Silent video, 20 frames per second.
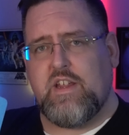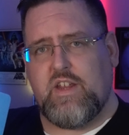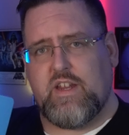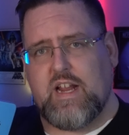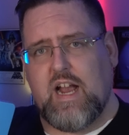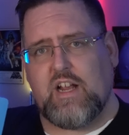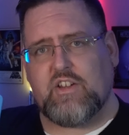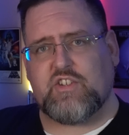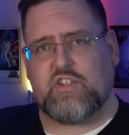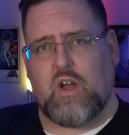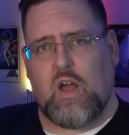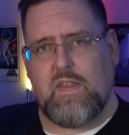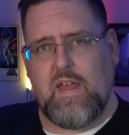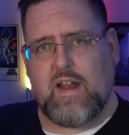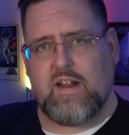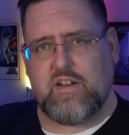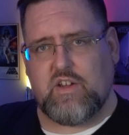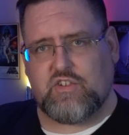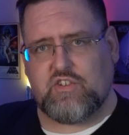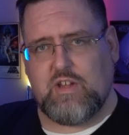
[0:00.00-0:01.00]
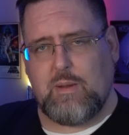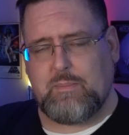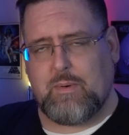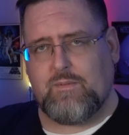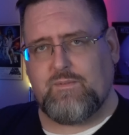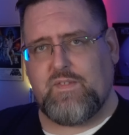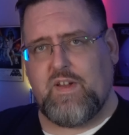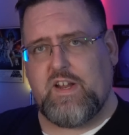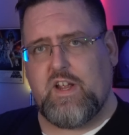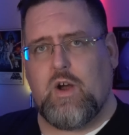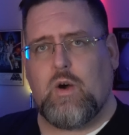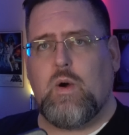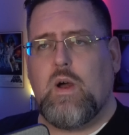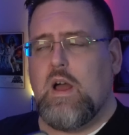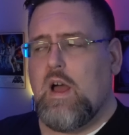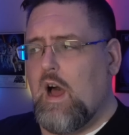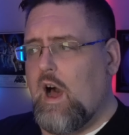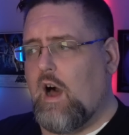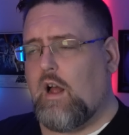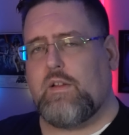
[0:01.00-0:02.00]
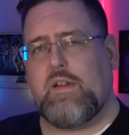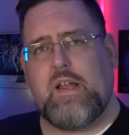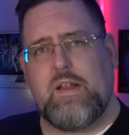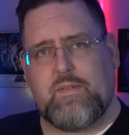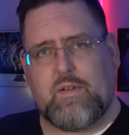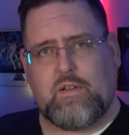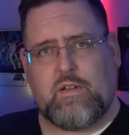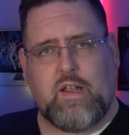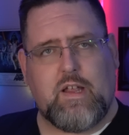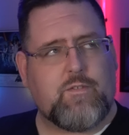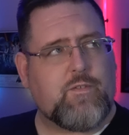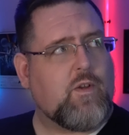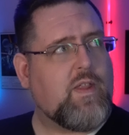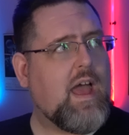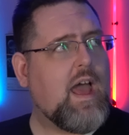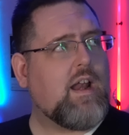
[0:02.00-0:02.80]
You guys saw that in a separate video. I'll leave a link for